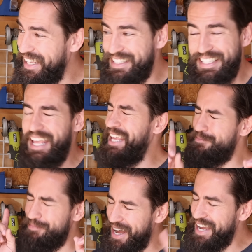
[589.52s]
It's
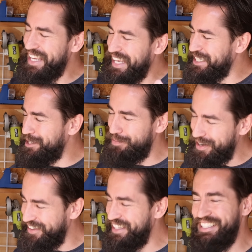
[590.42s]
in my
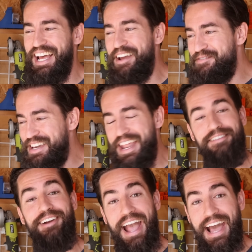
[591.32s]
experience, I've
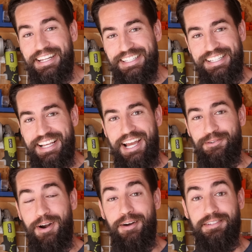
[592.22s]
never had a design
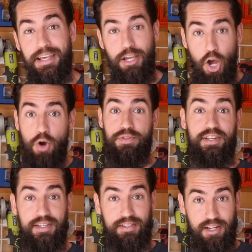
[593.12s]
where I was like, oh,
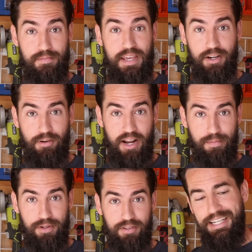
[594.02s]
this is gonna be
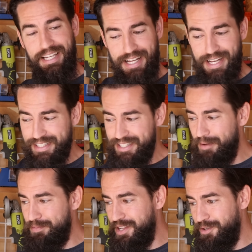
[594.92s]
incredible.
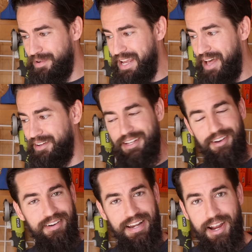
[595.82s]
Concept and reality
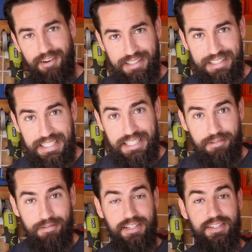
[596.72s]
are inherently
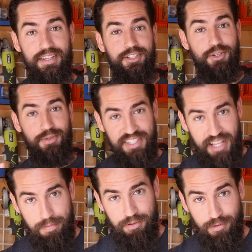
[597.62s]
different. So
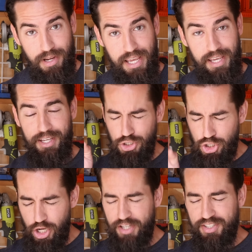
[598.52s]
step three,
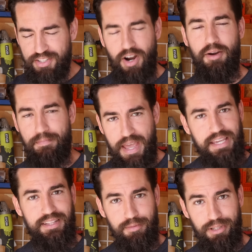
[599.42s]
just start
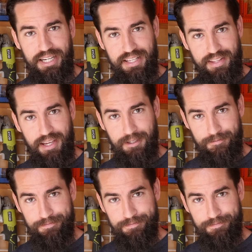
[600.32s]
making the bloody thing.